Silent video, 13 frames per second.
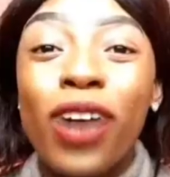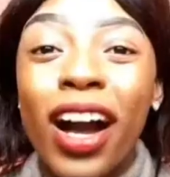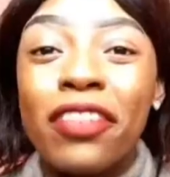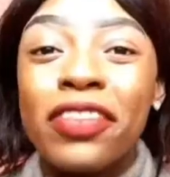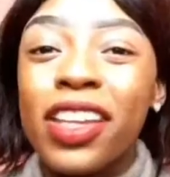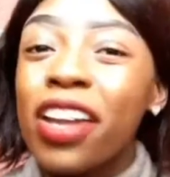You
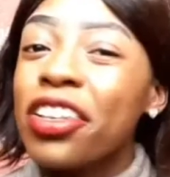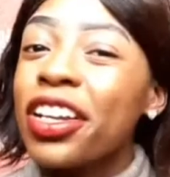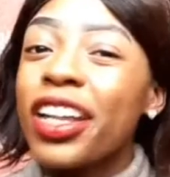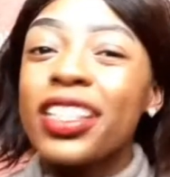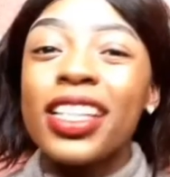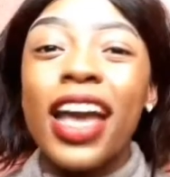have
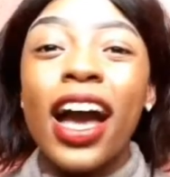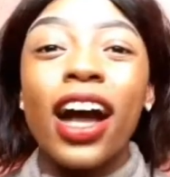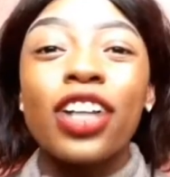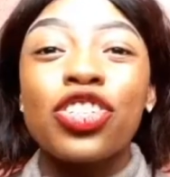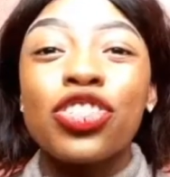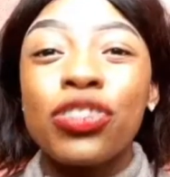diarrhea,
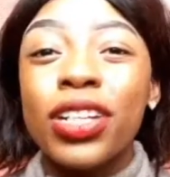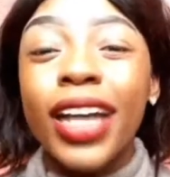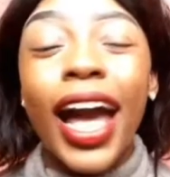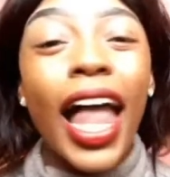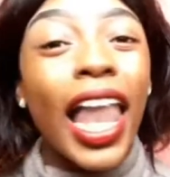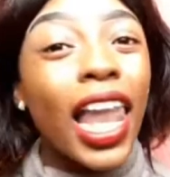
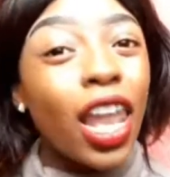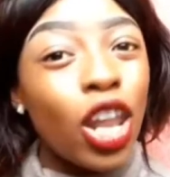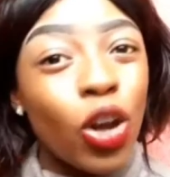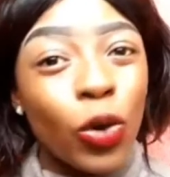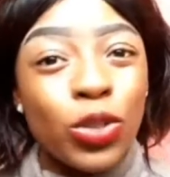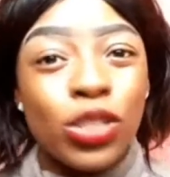drink a
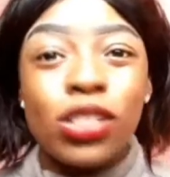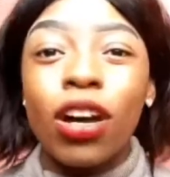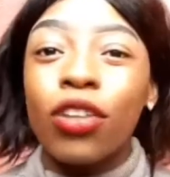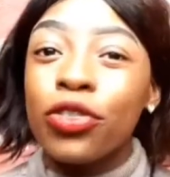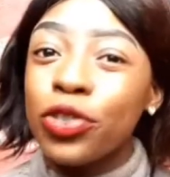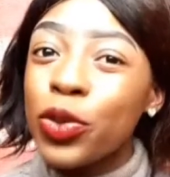lot
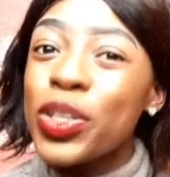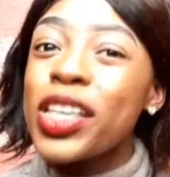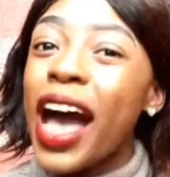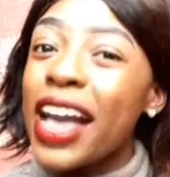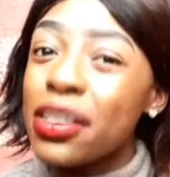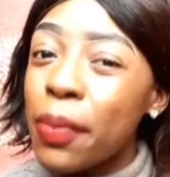of
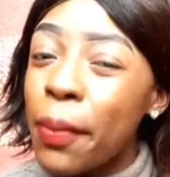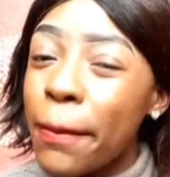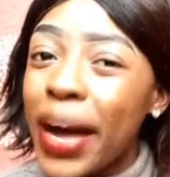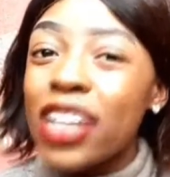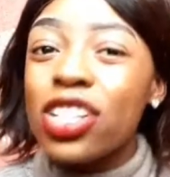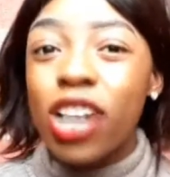fluids, as
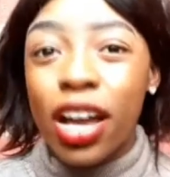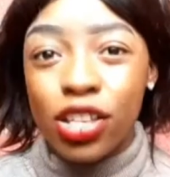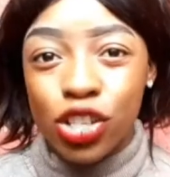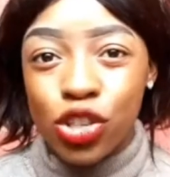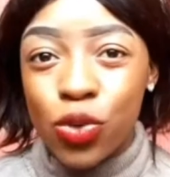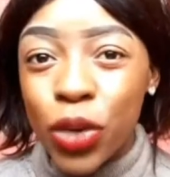much
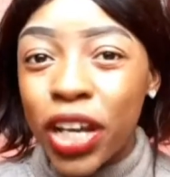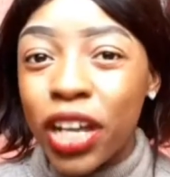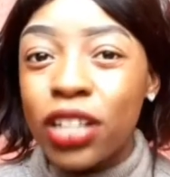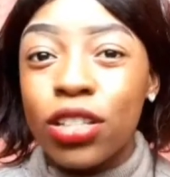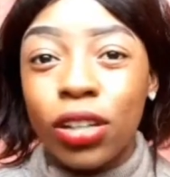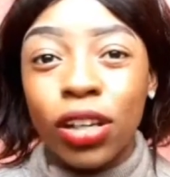as you
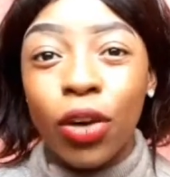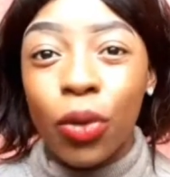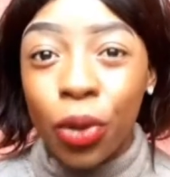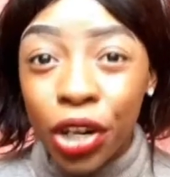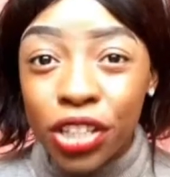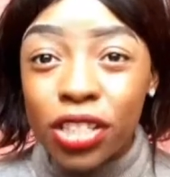can
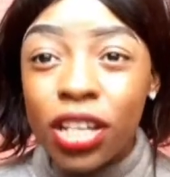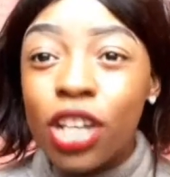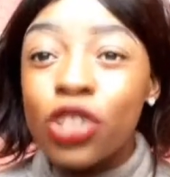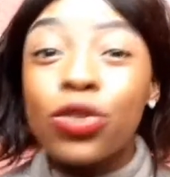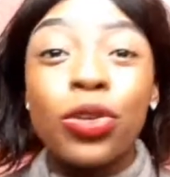tolerate,